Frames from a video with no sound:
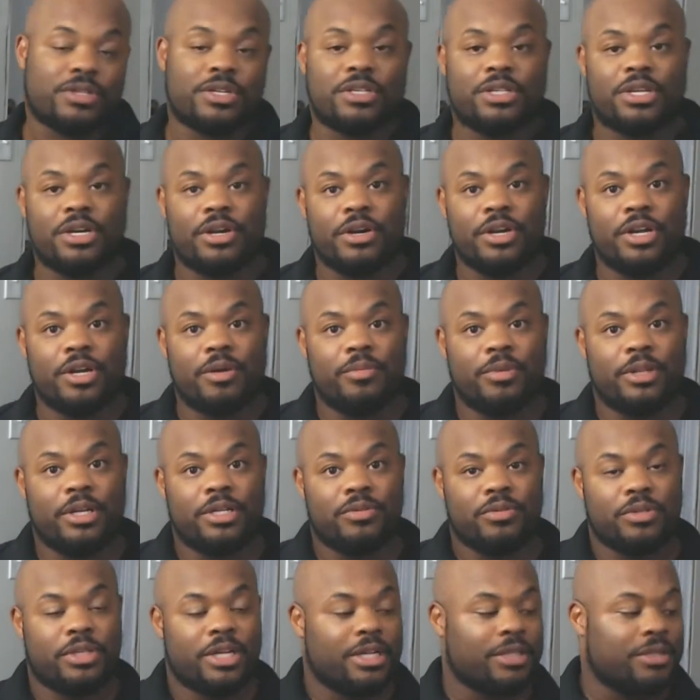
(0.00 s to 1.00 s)
Ethereum, and
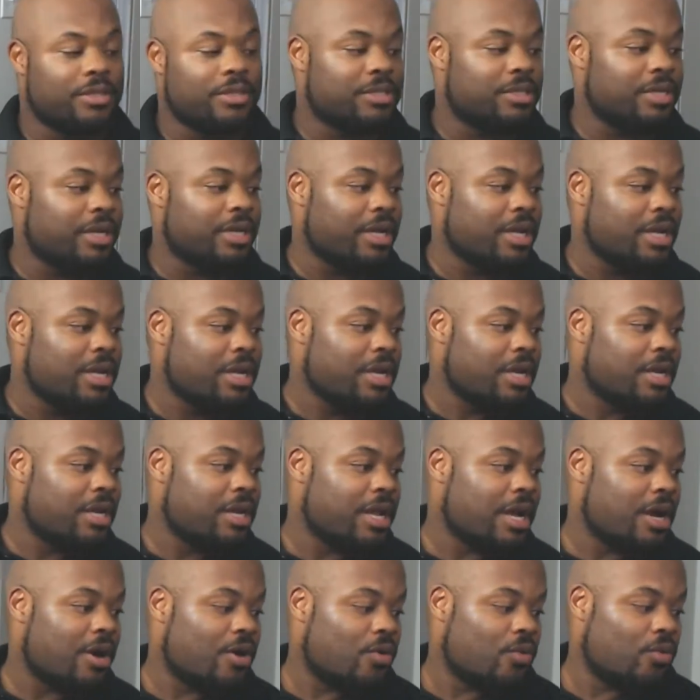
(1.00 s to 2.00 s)
that's what that looks like.
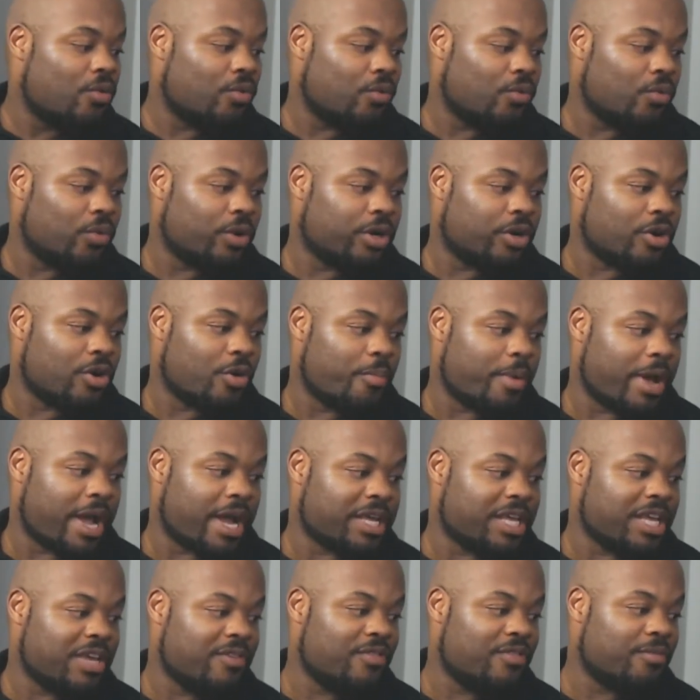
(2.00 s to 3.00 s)
Now we're gonna go
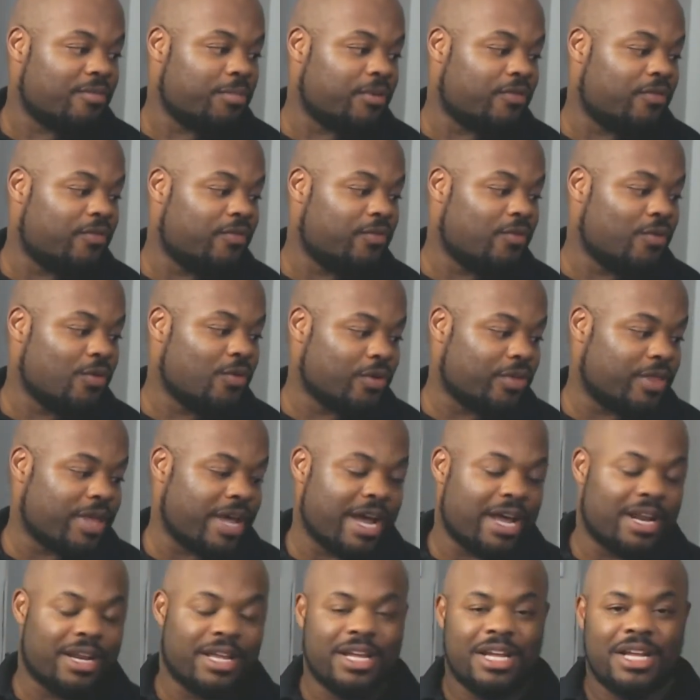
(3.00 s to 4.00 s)
back even before
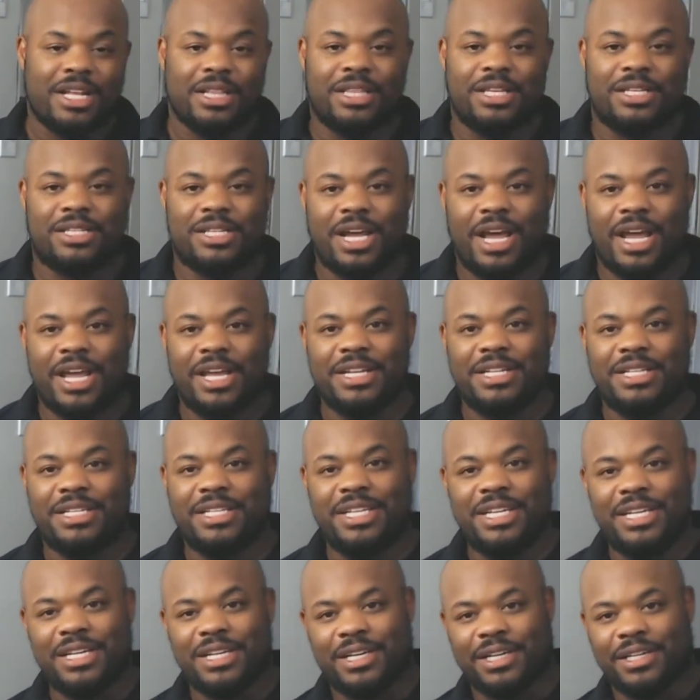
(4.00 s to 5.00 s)
that. This
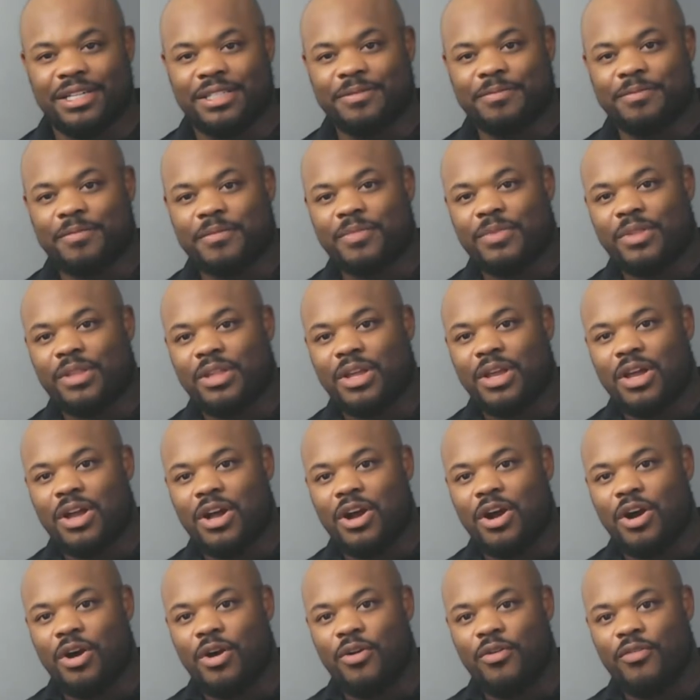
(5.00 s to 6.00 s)
idea
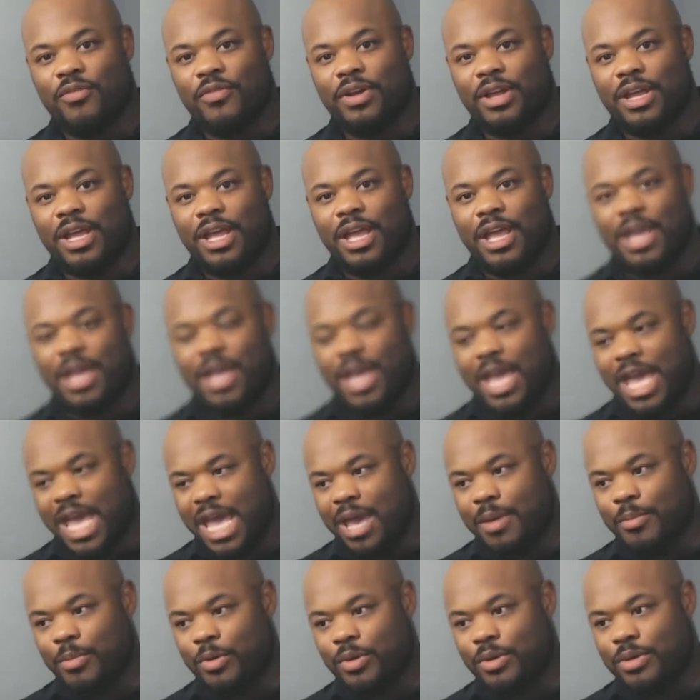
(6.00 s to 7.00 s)
of
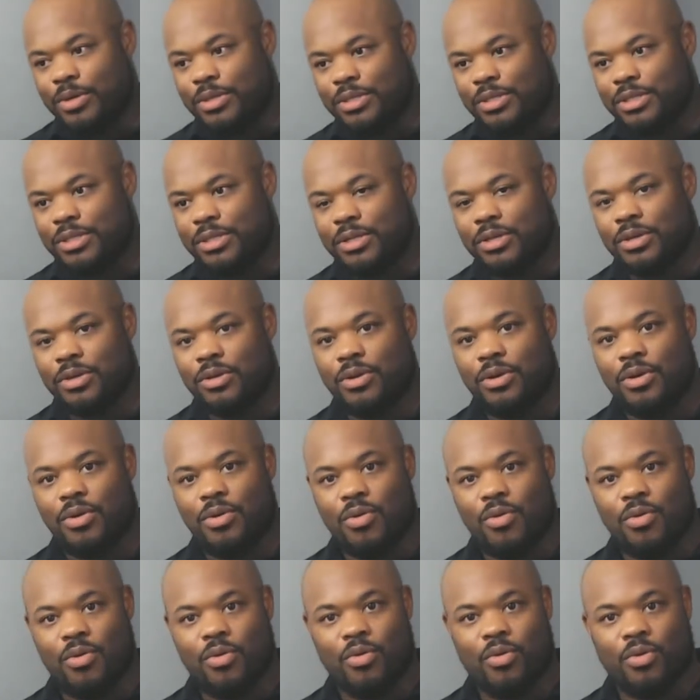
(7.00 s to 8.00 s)
hammers
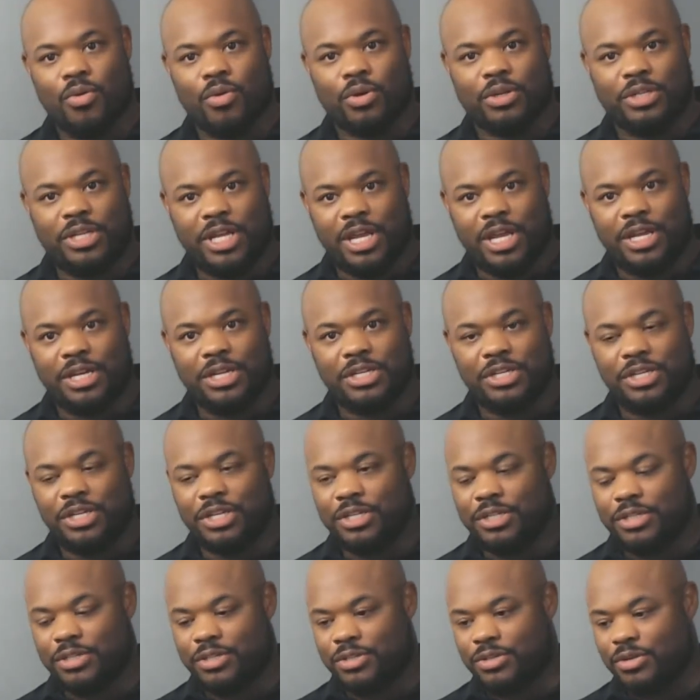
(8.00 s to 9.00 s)
or
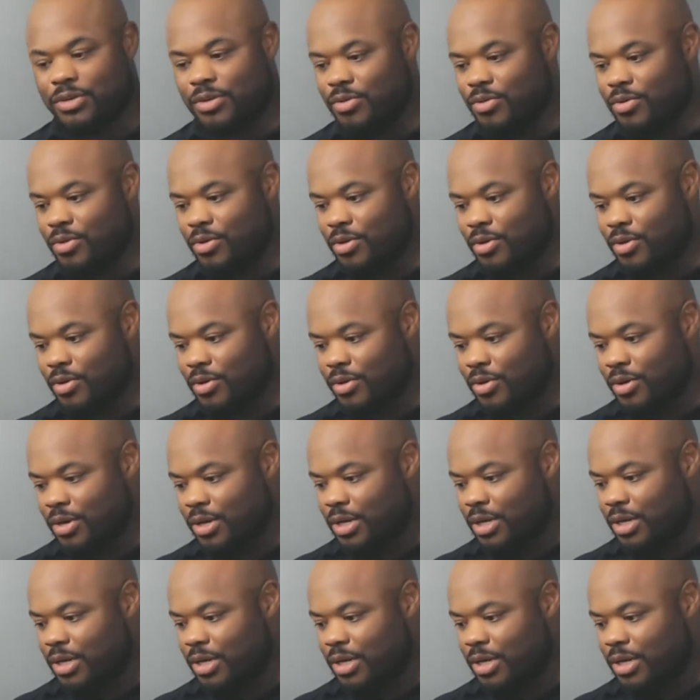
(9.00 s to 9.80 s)
tangents or